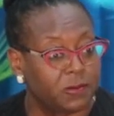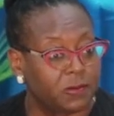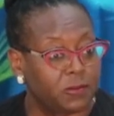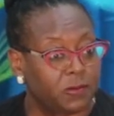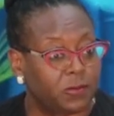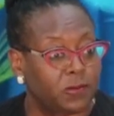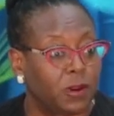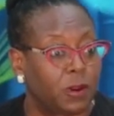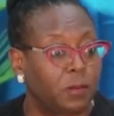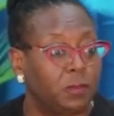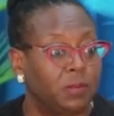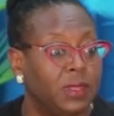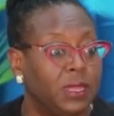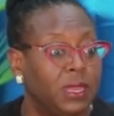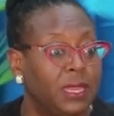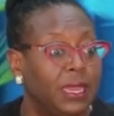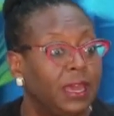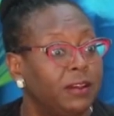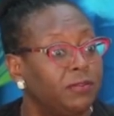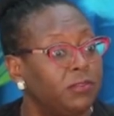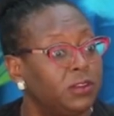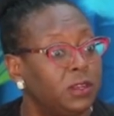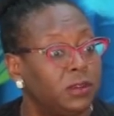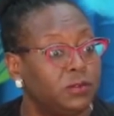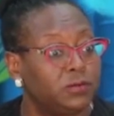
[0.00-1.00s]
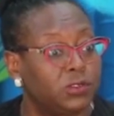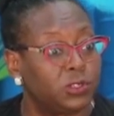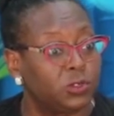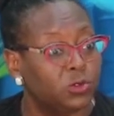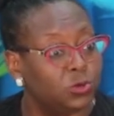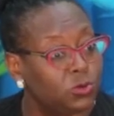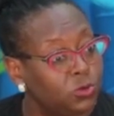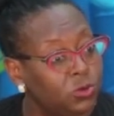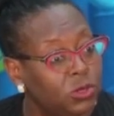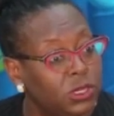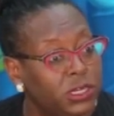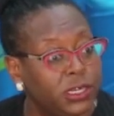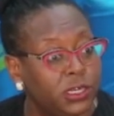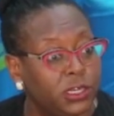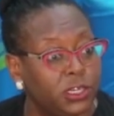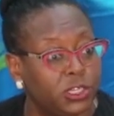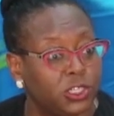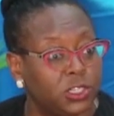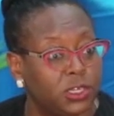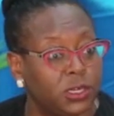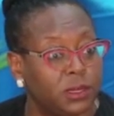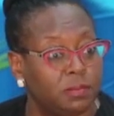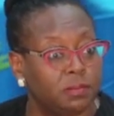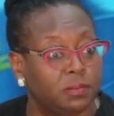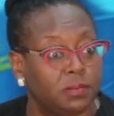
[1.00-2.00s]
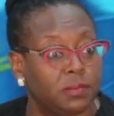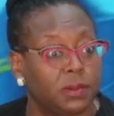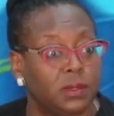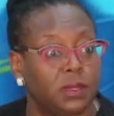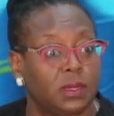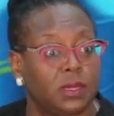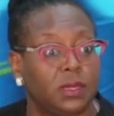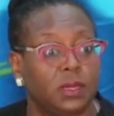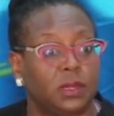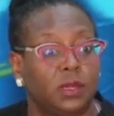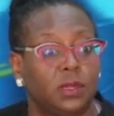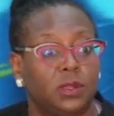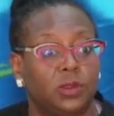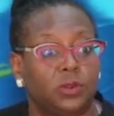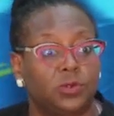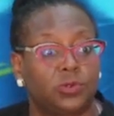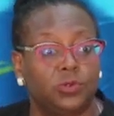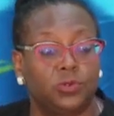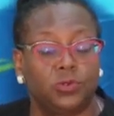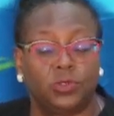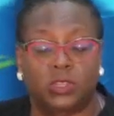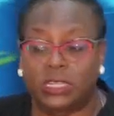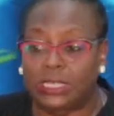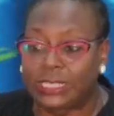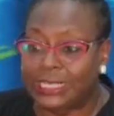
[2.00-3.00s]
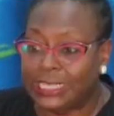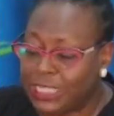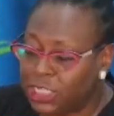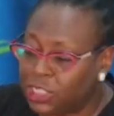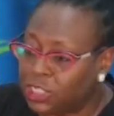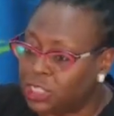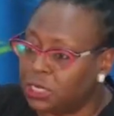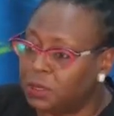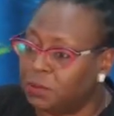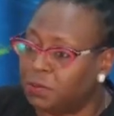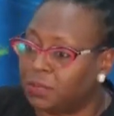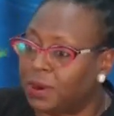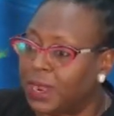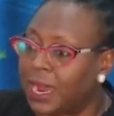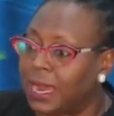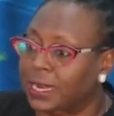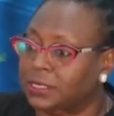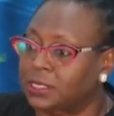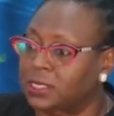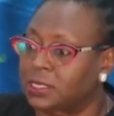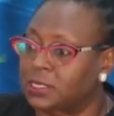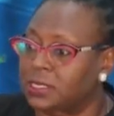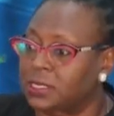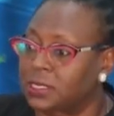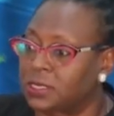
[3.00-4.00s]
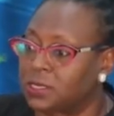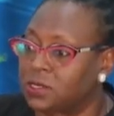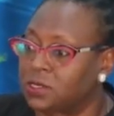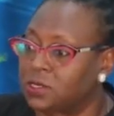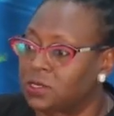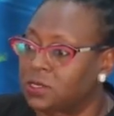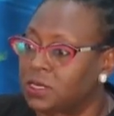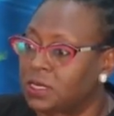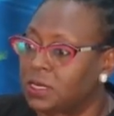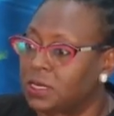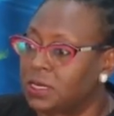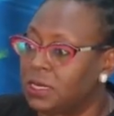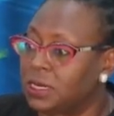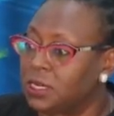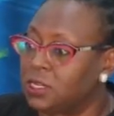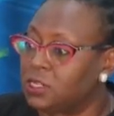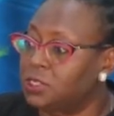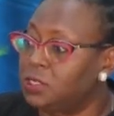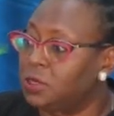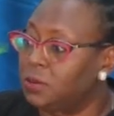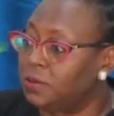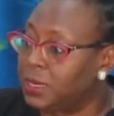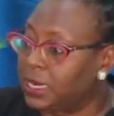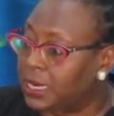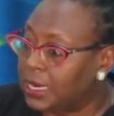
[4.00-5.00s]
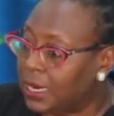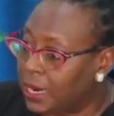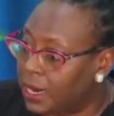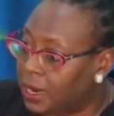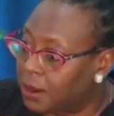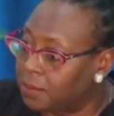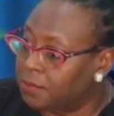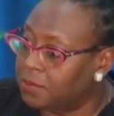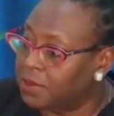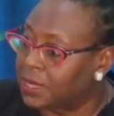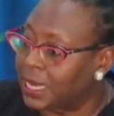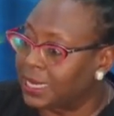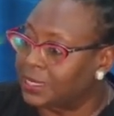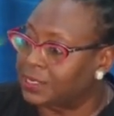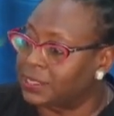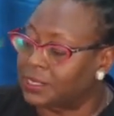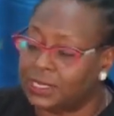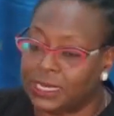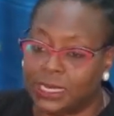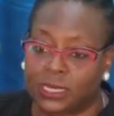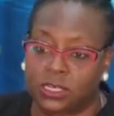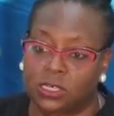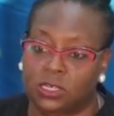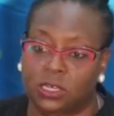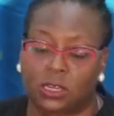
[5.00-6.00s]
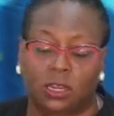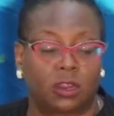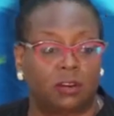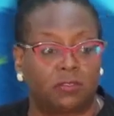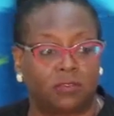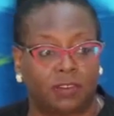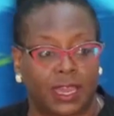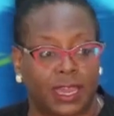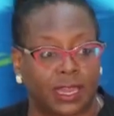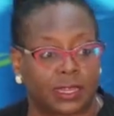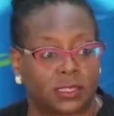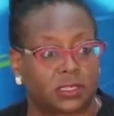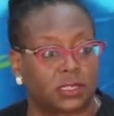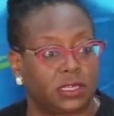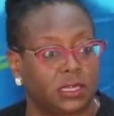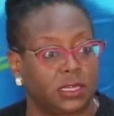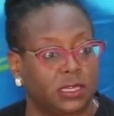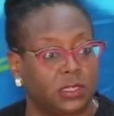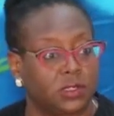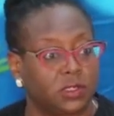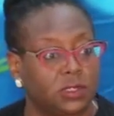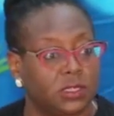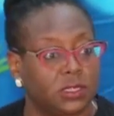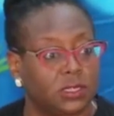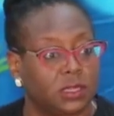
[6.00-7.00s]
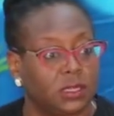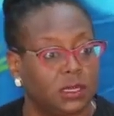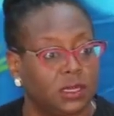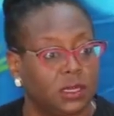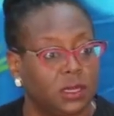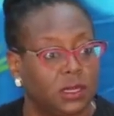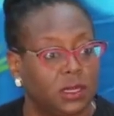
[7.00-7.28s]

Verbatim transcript: from the level of school leadership through the teaching practices to become that center of excellence.